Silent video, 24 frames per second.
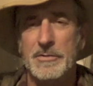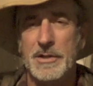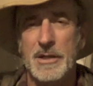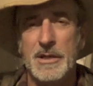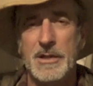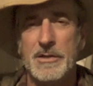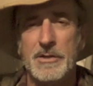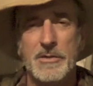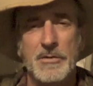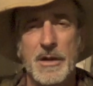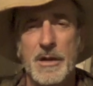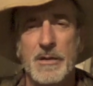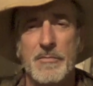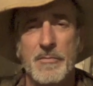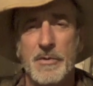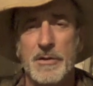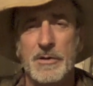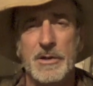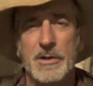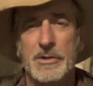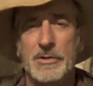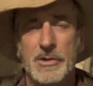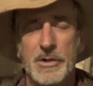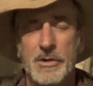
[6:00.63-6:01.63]
He knew that
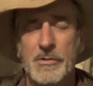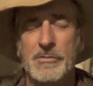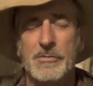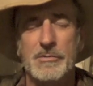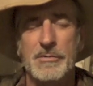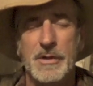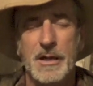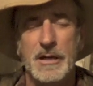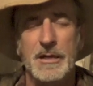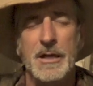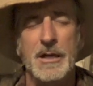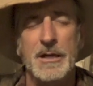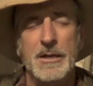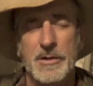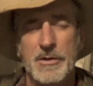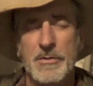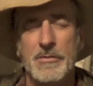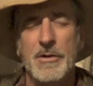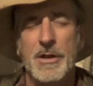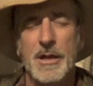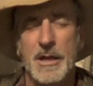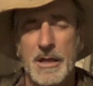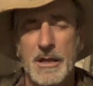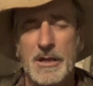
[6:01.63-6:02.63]
wasn't his coat, and they
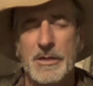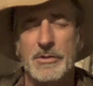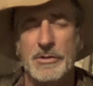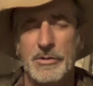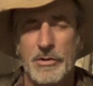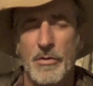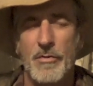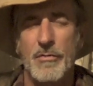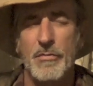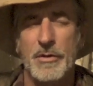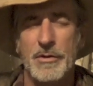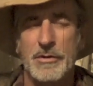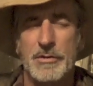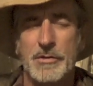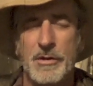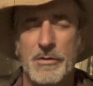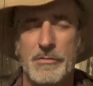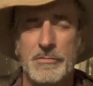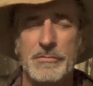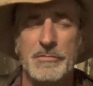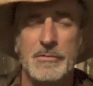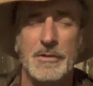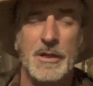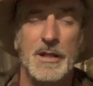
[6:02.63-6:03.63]
knew it. He had stole his
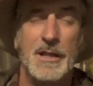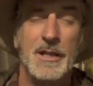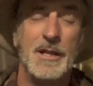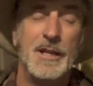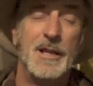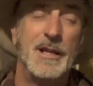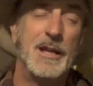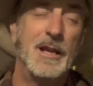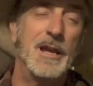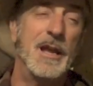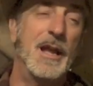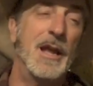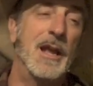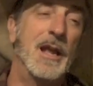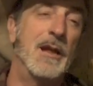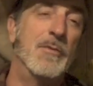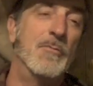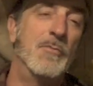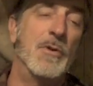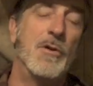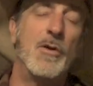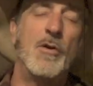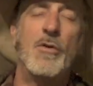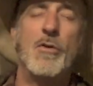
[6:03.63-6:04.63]
coat,
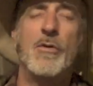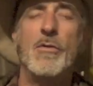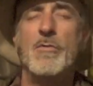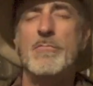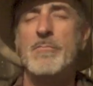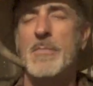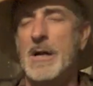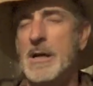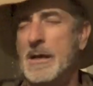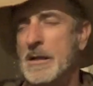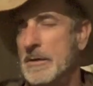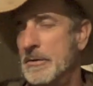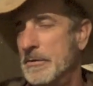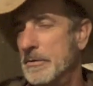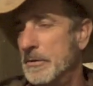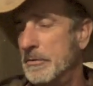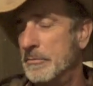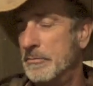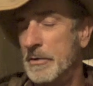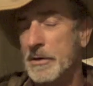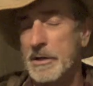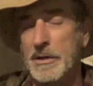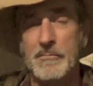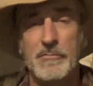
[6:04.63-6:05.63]
and well, oh my
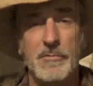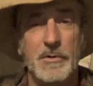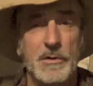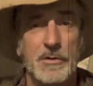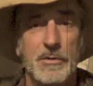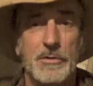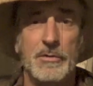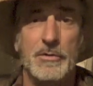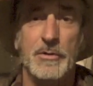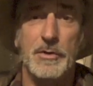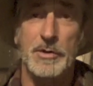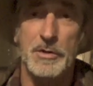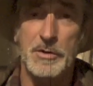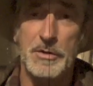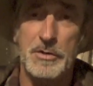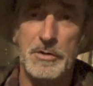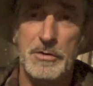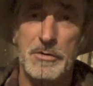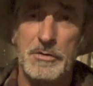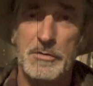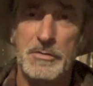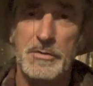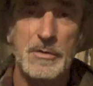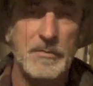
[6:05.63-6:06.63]
goodness, what he wasn't going to
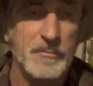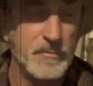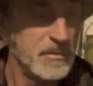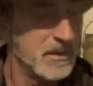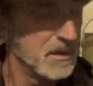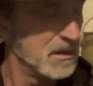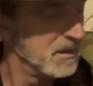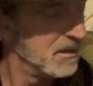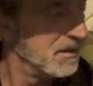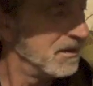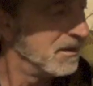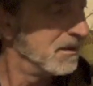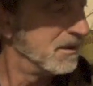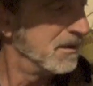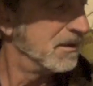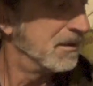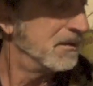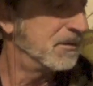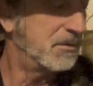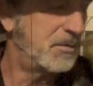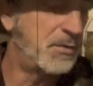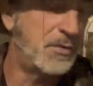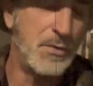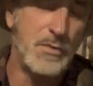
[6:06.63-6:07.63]
do.
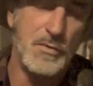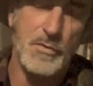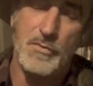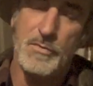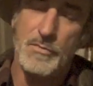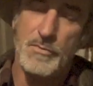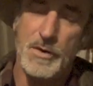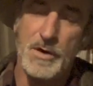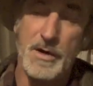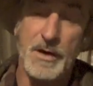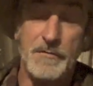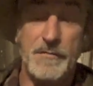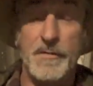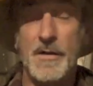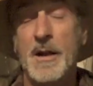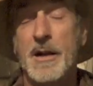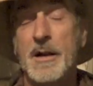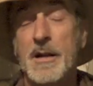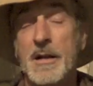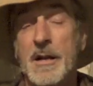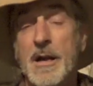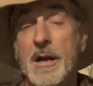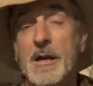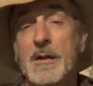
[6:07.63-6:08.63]
Well, they
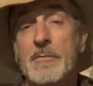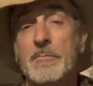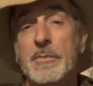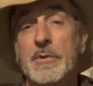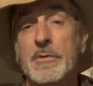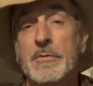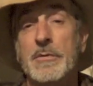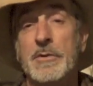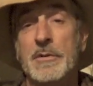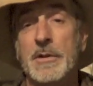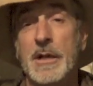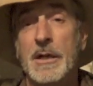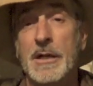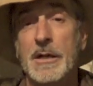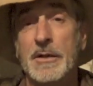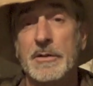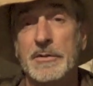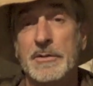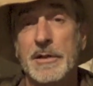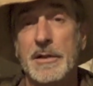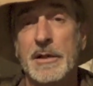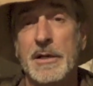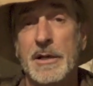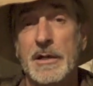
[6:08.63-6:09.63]
finally got him to his
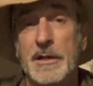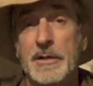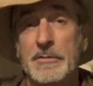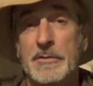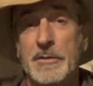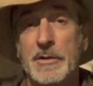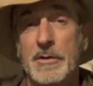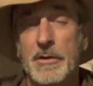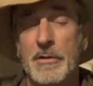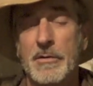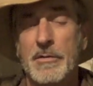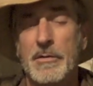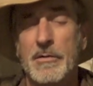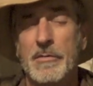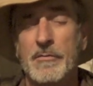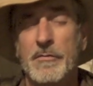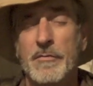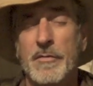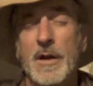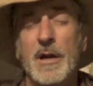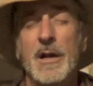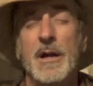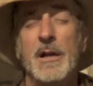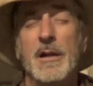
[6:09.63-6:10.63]
house, and he got out the car, and
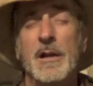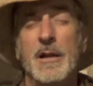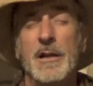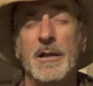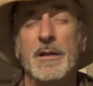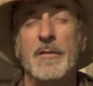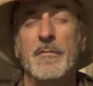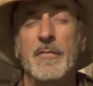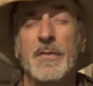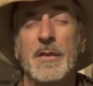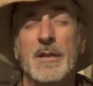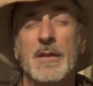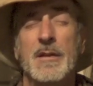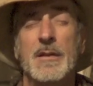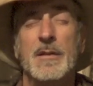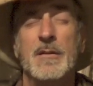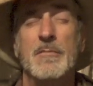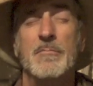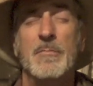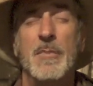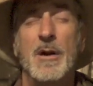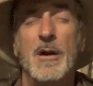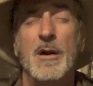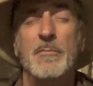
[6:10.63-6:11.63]
finally,
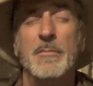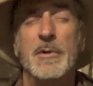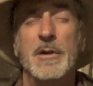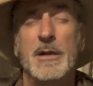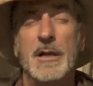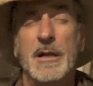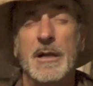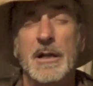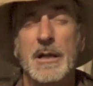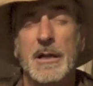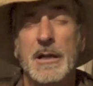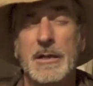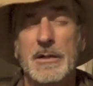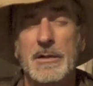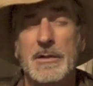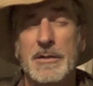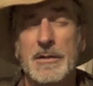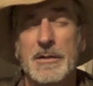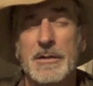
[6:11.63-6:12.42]
Mom and Dad